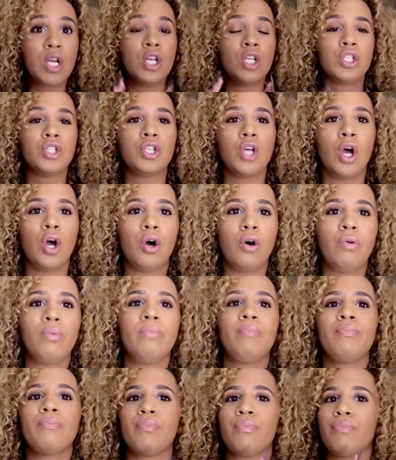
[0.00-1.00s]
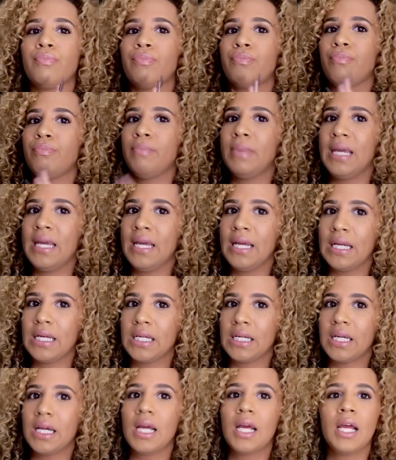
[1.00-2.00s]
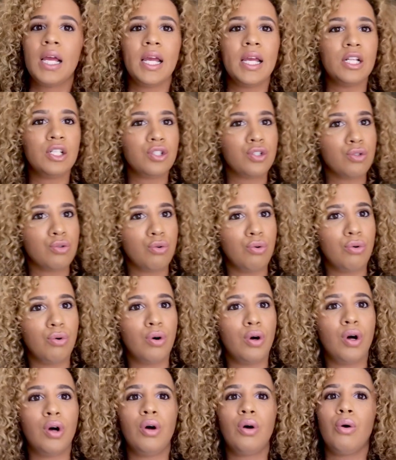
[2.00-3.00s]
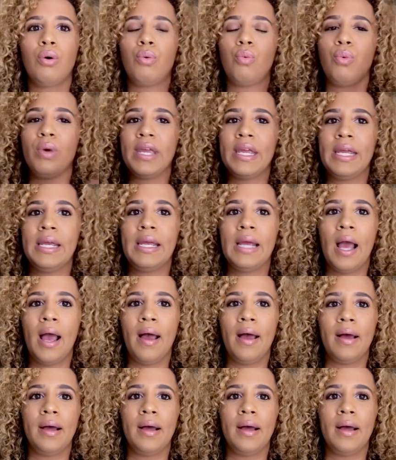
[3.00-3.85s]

So me in school, we,